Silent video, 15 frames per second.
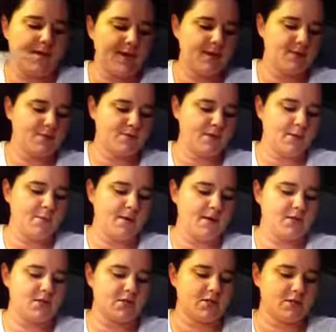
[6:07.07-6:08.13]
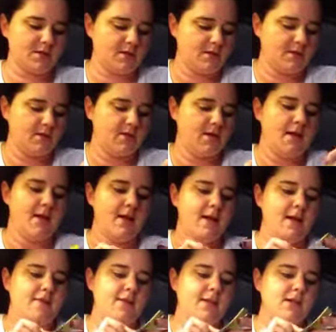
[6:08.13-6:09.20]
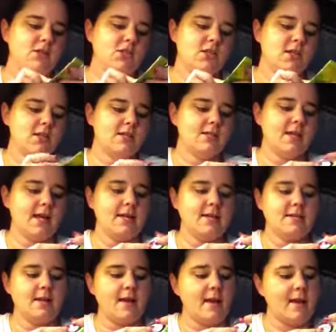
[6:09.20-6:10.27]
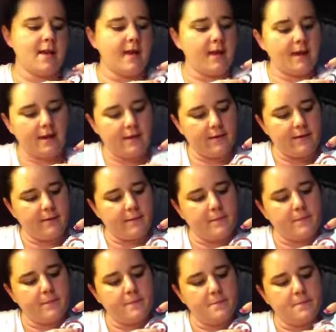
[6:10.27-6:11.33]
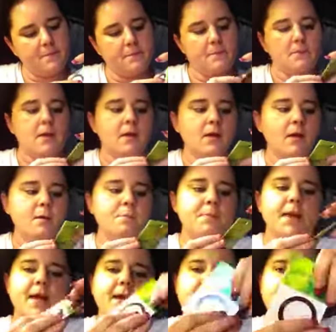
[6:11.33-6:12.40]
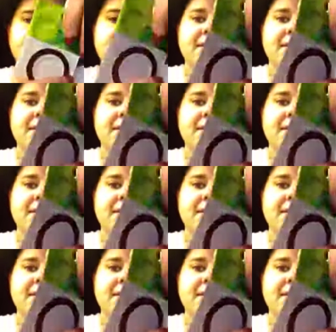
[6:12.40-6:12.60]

thank you so much. And then she sent a pink,